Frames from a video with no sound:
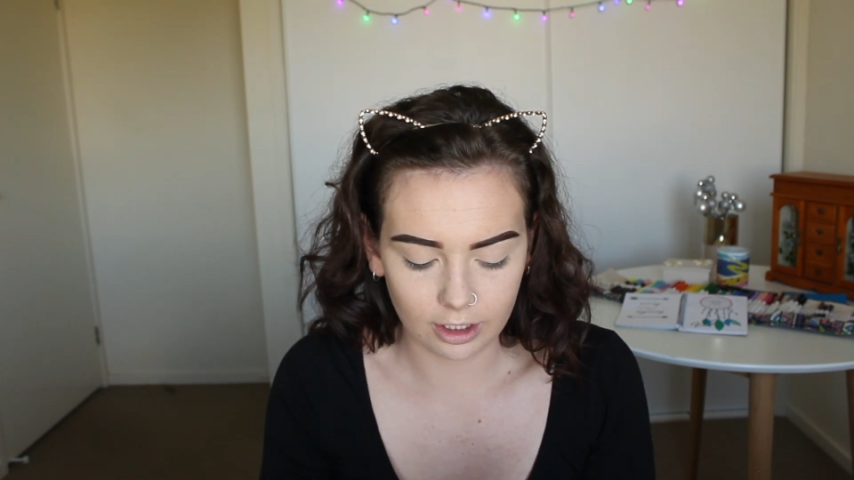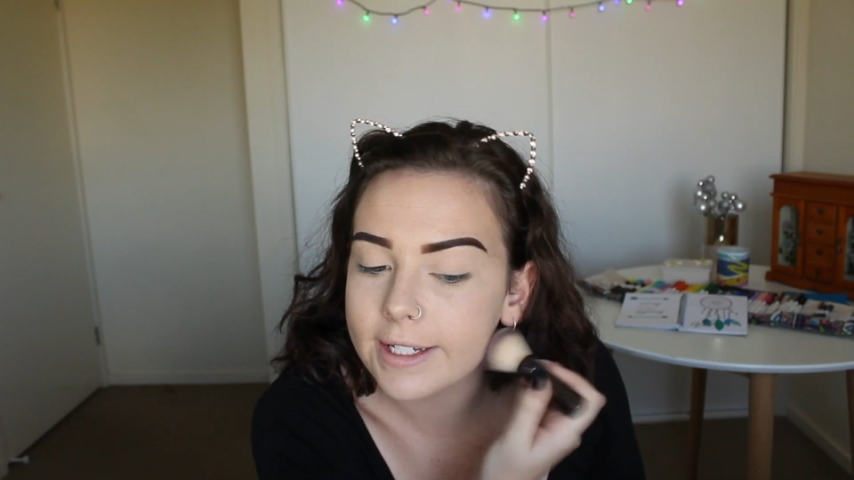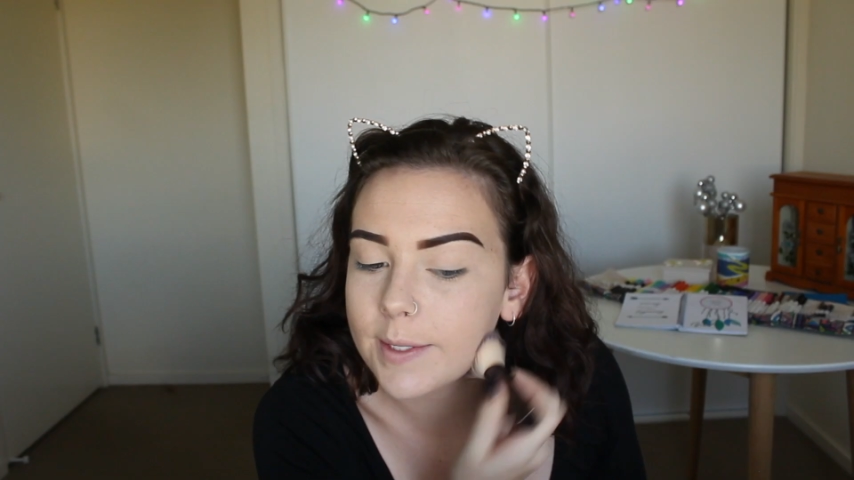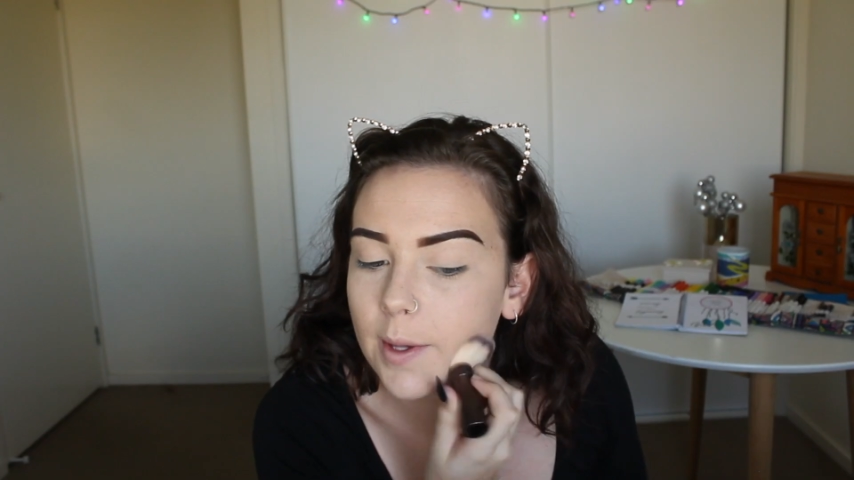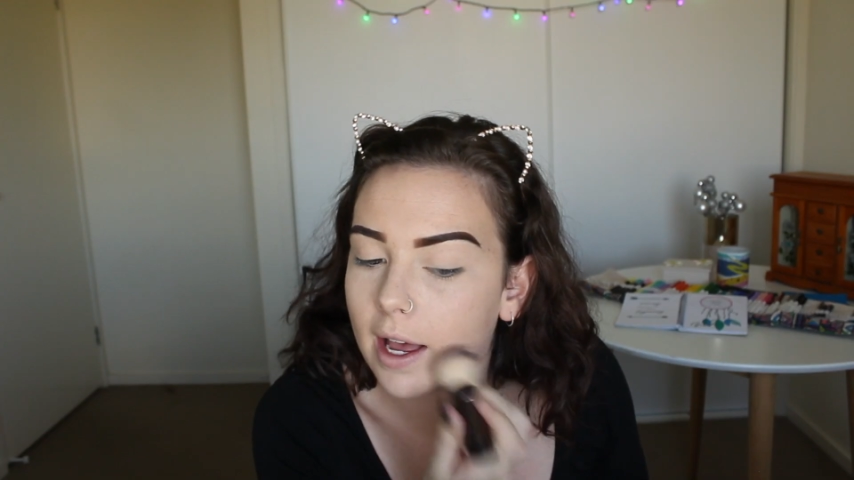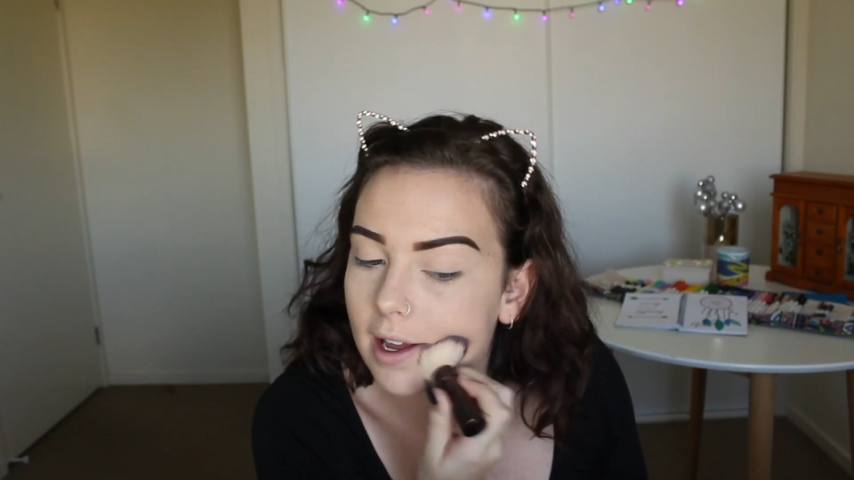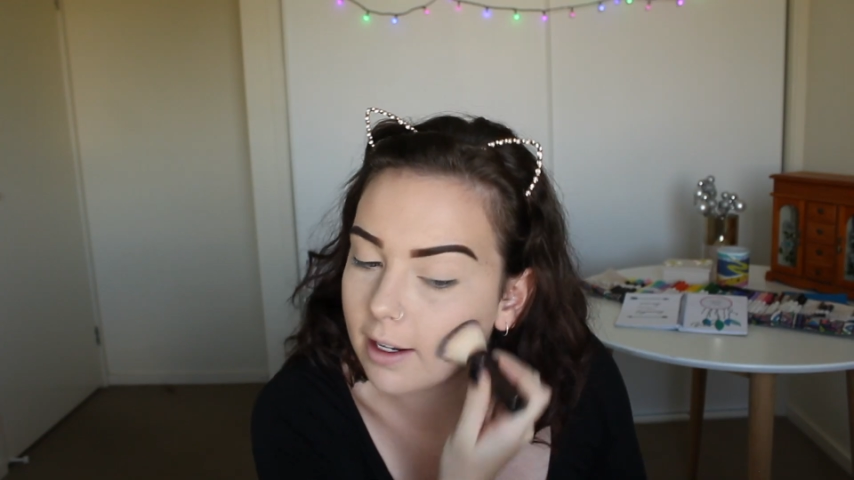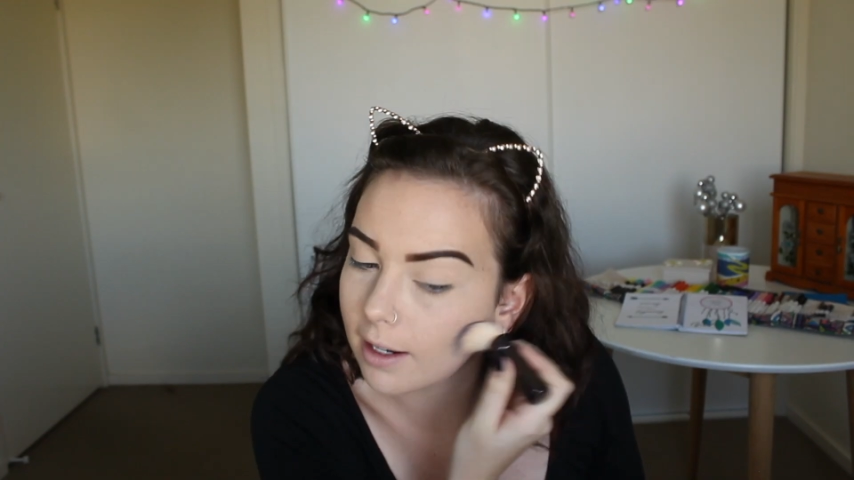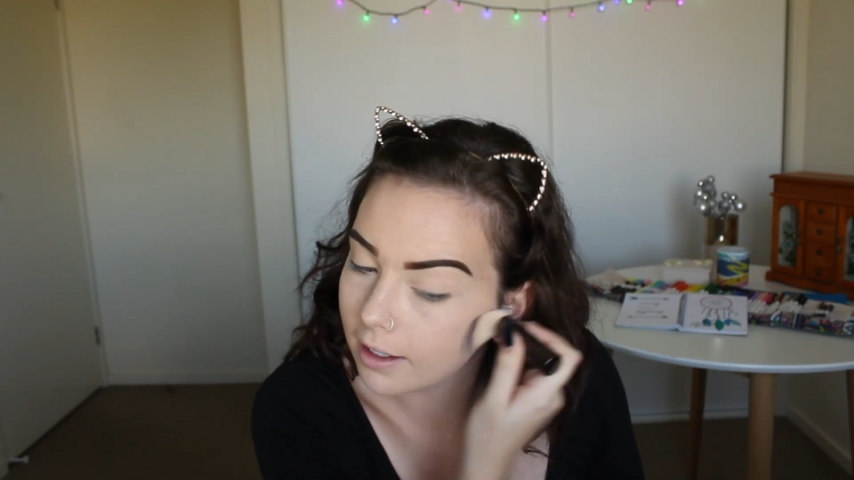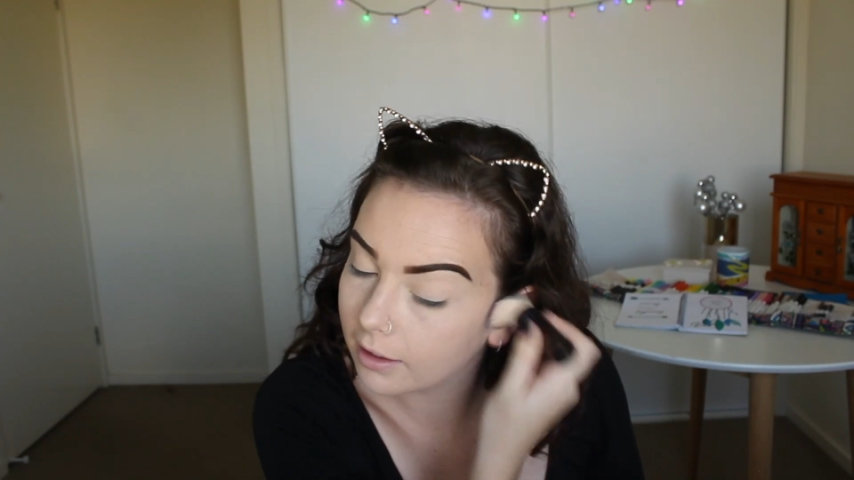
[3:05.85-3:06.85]
This will
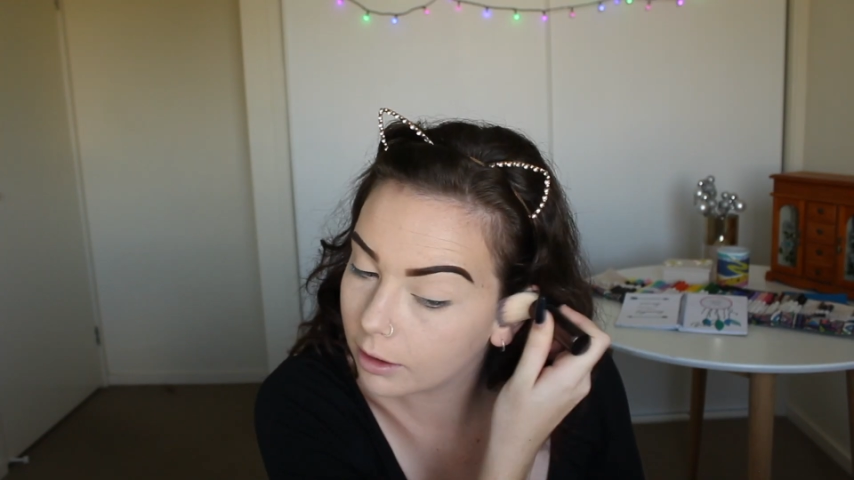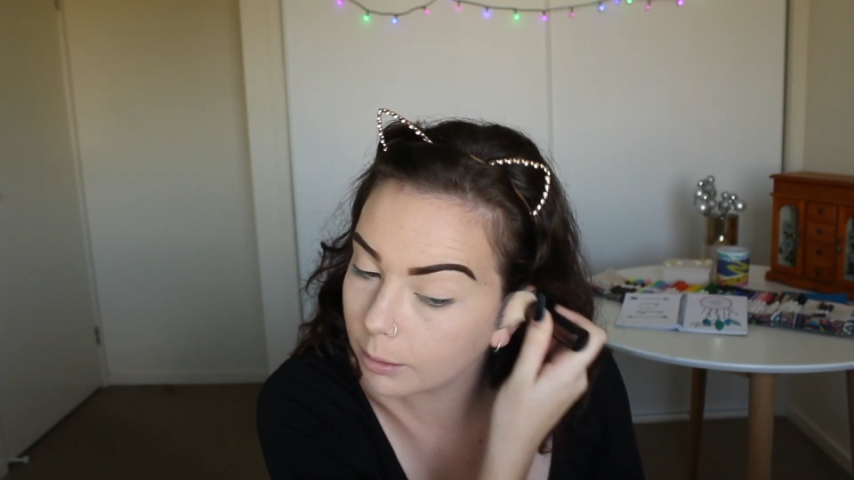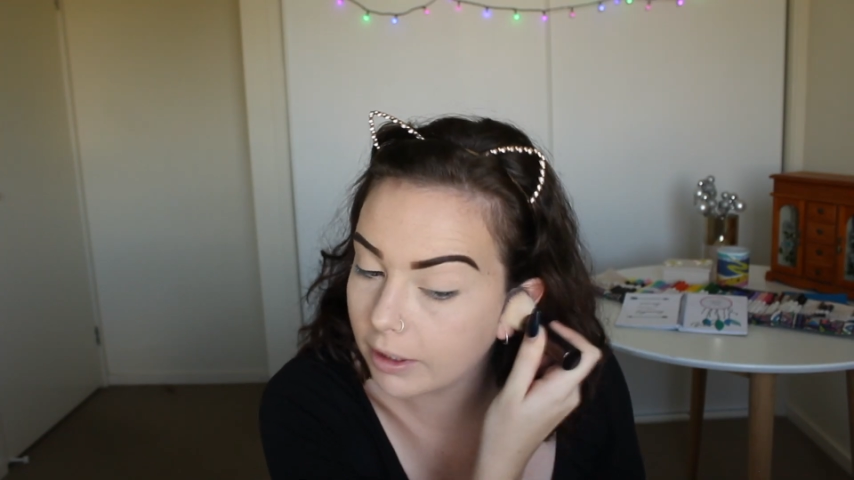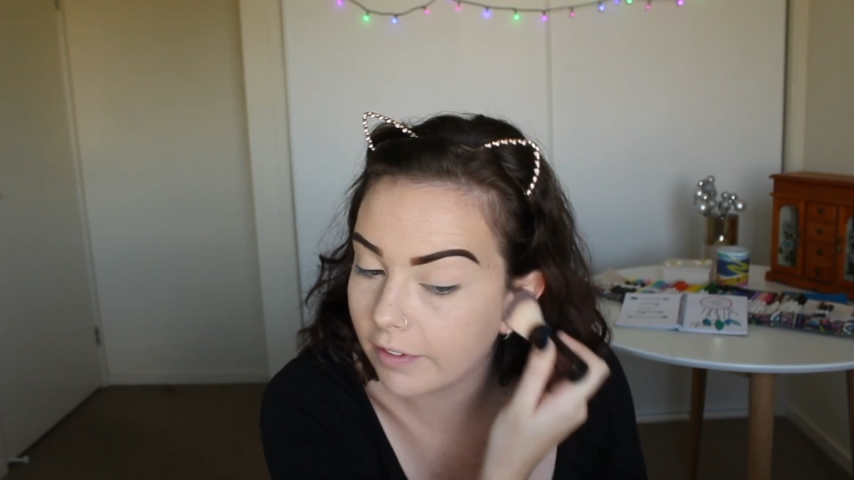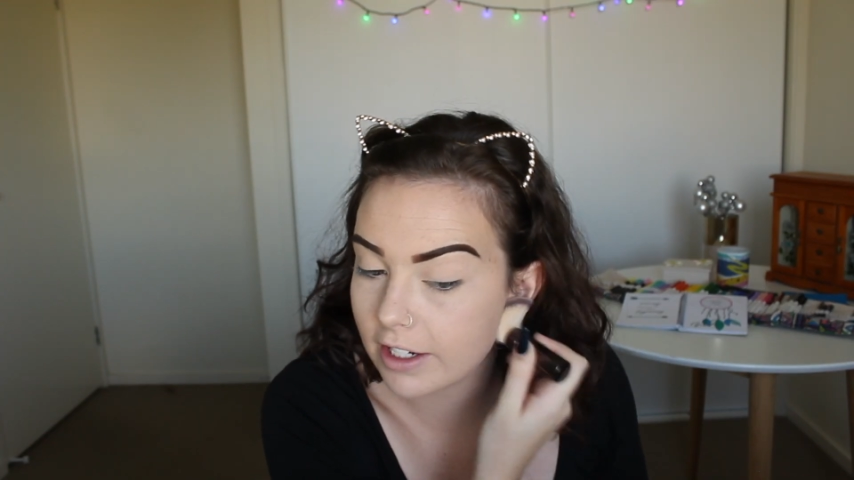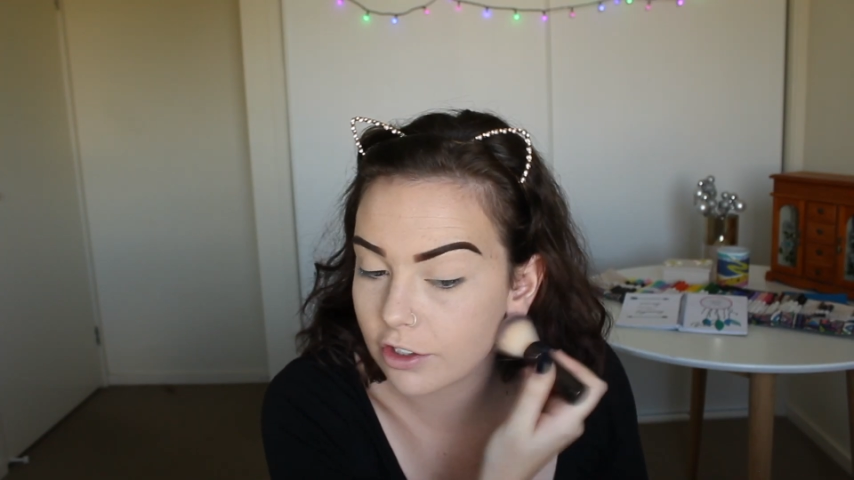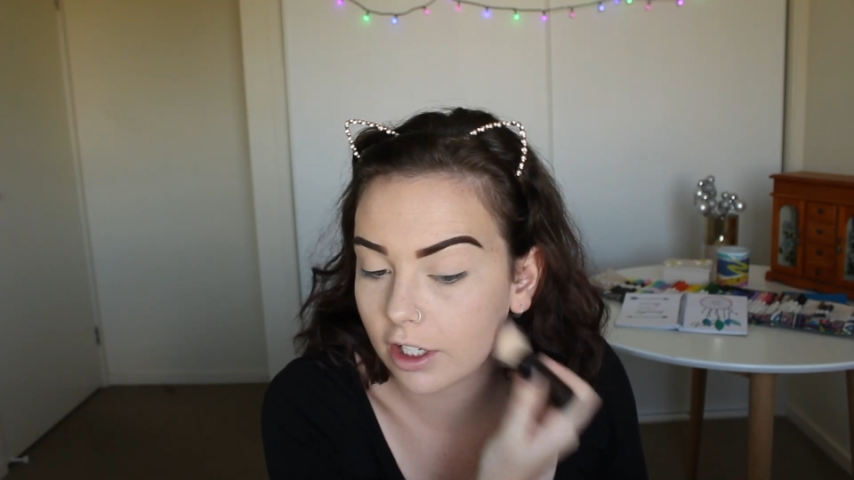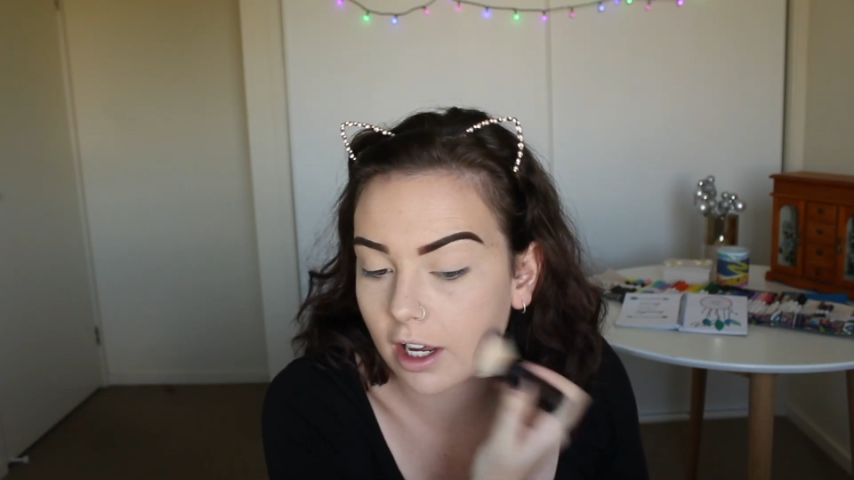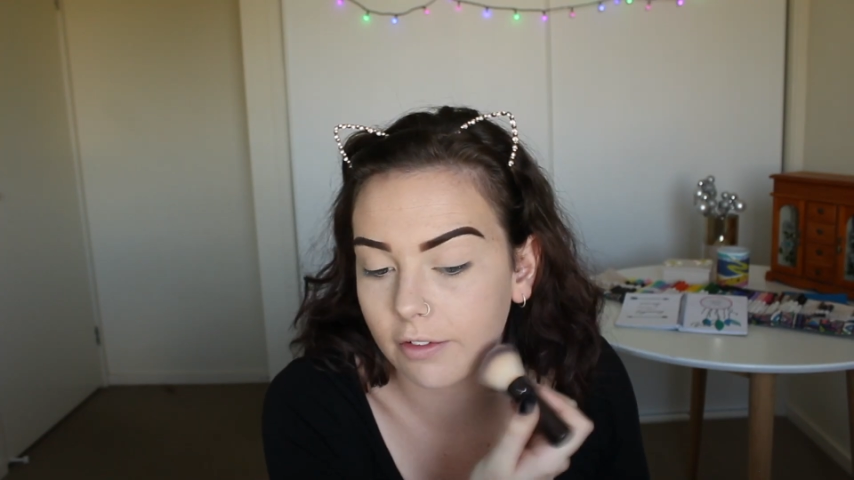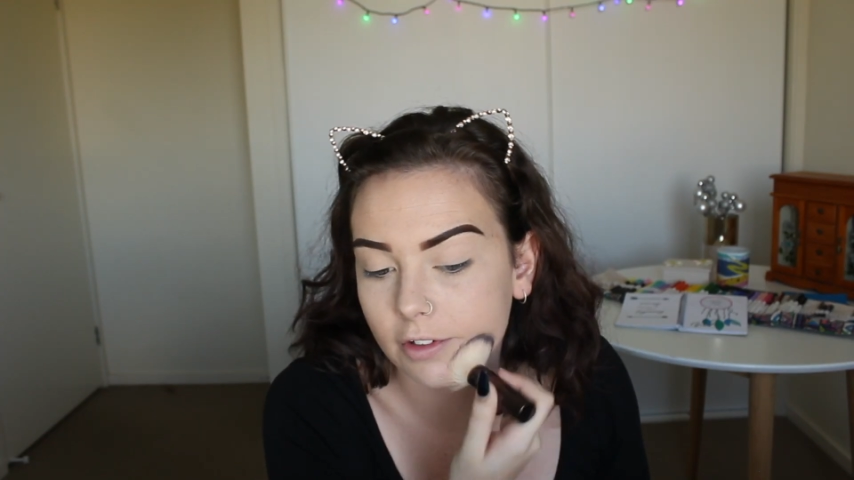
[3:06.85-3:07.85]
add a little bit of
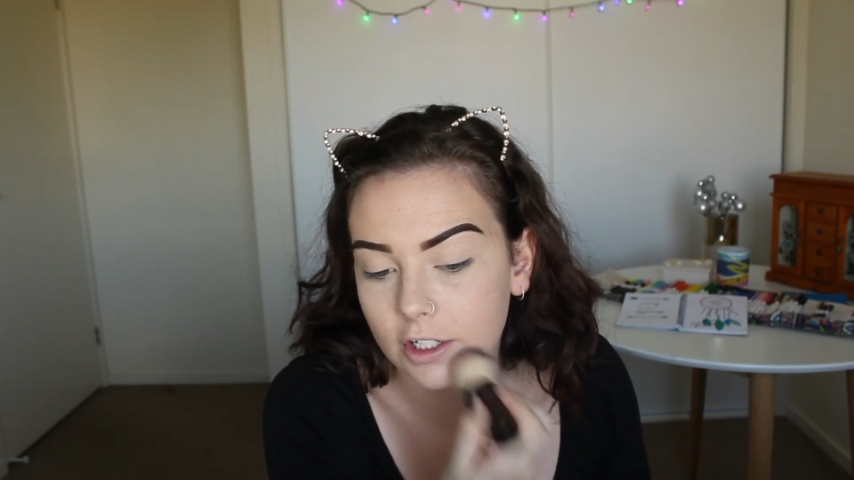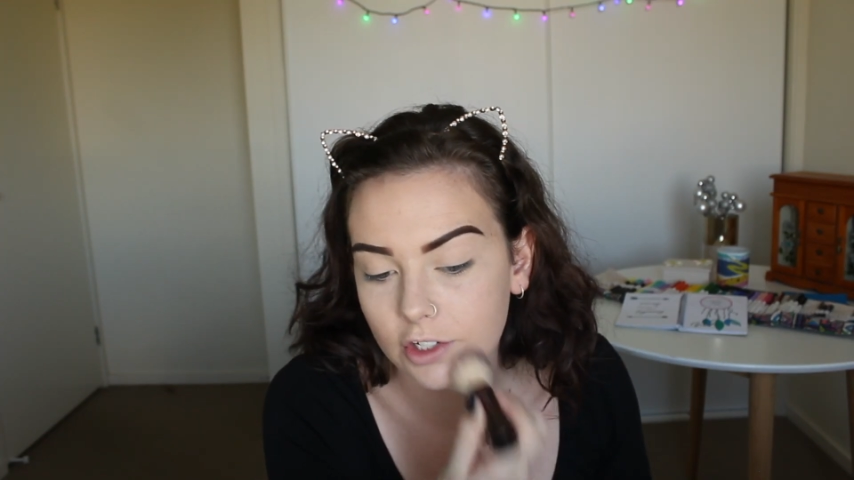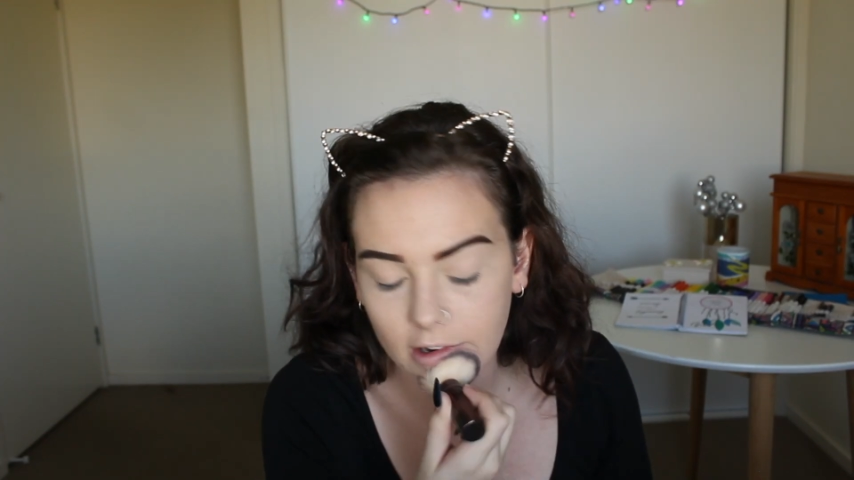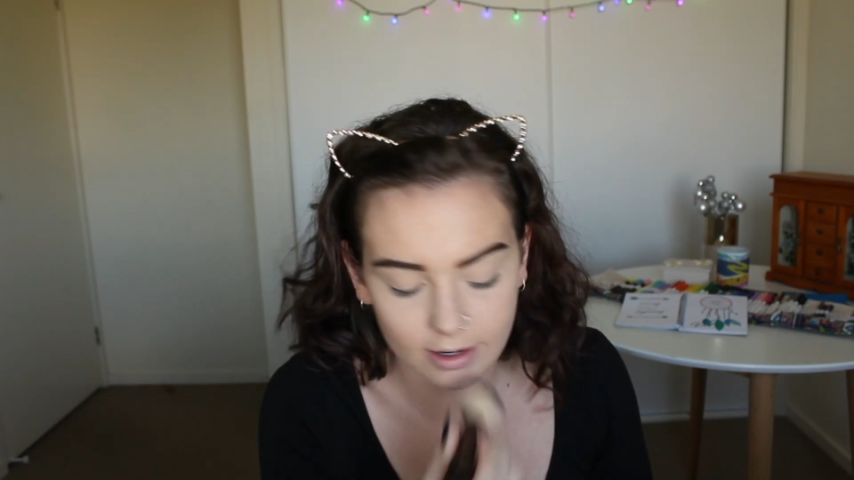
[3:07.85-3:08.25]
extra coverage